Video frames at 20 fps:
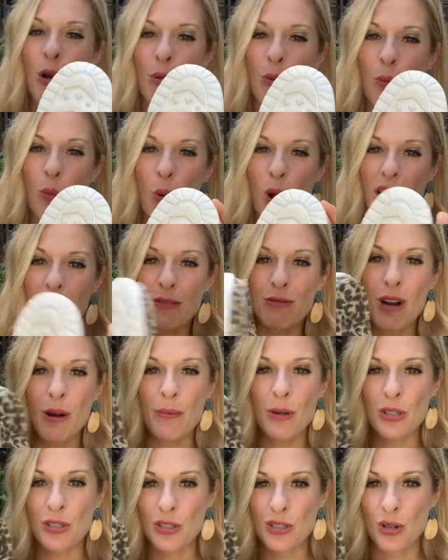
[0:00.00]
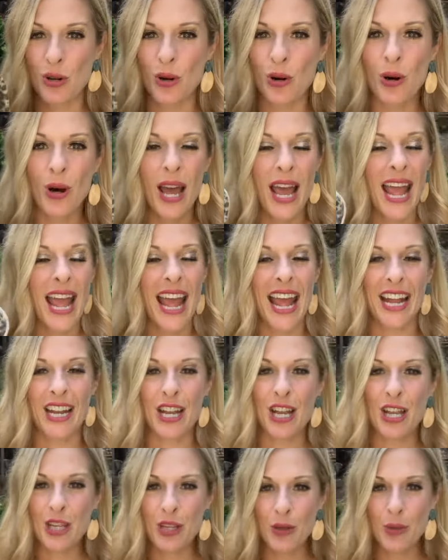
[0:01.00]
white rubber sole and
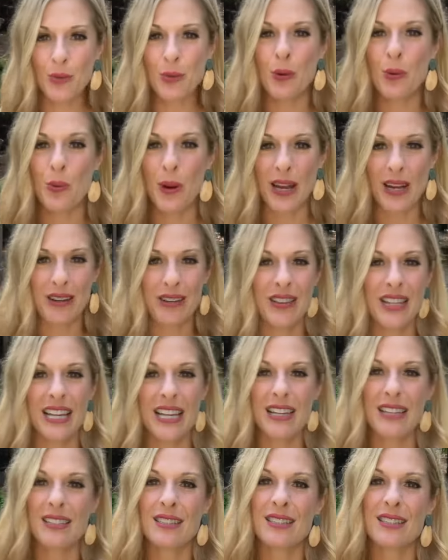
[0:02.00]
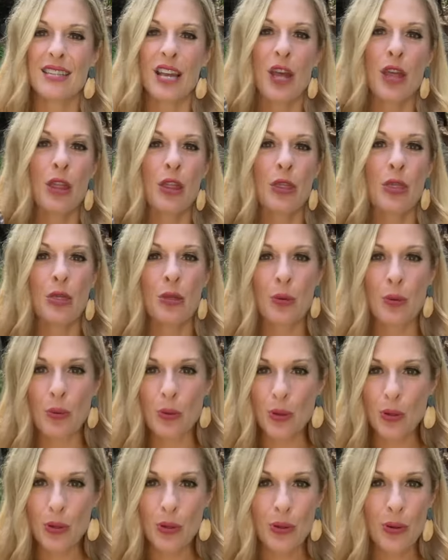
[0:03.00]
you will wear these
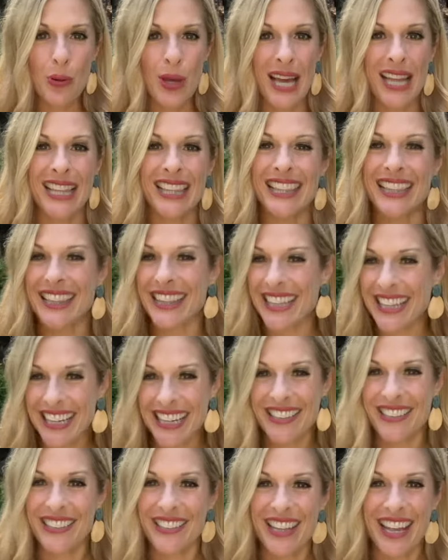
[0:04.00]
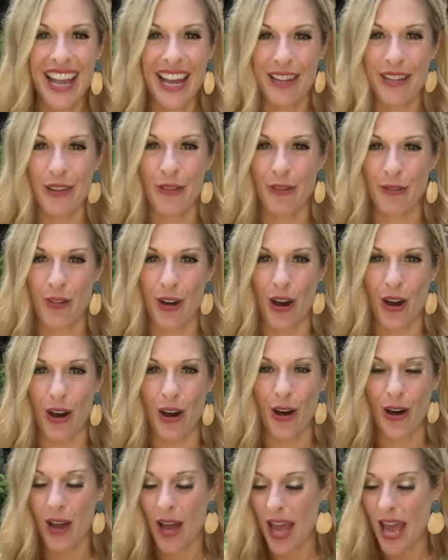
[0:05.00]
through at least the end of
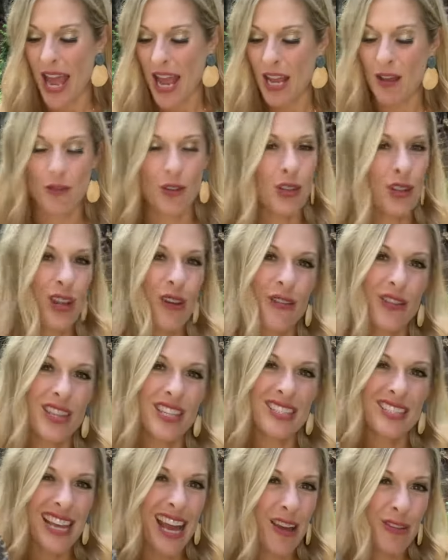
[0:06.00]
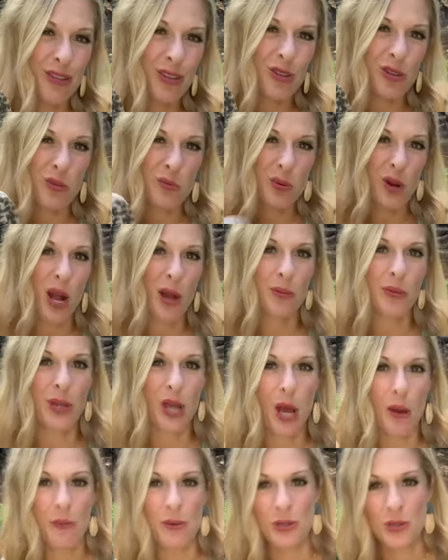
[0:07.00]
fall. If you live in the South, you could probably
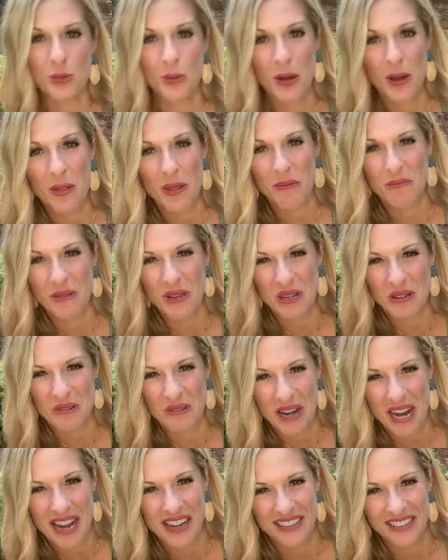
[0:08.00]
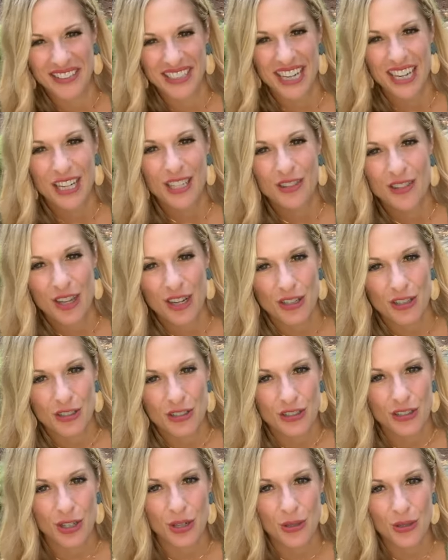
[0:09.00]
almost wear them year round. They're
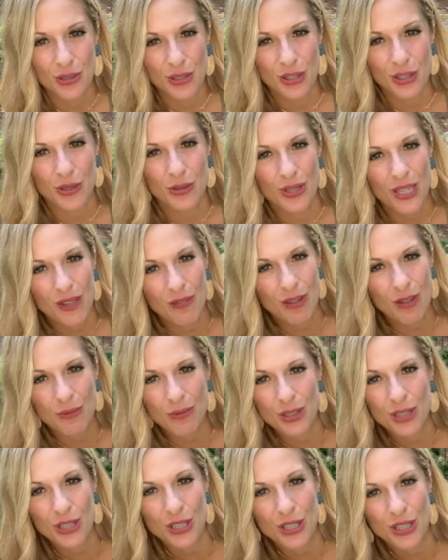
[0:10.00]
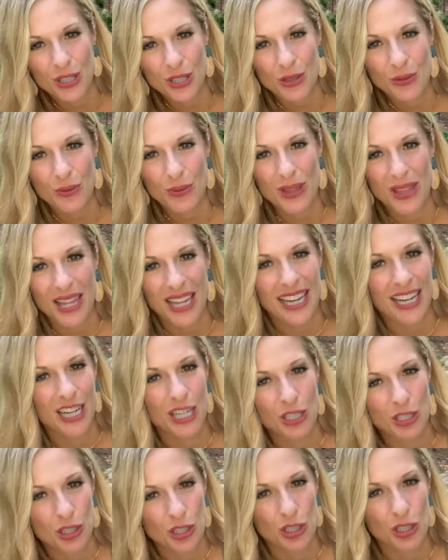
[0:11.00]
so cute. Even would look cute with like a
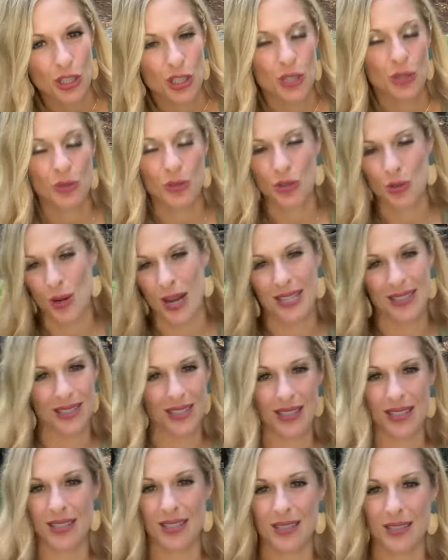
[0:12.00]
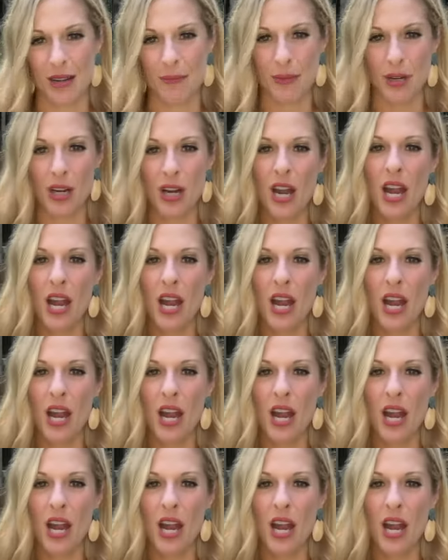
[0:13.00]
cute dress in the summer.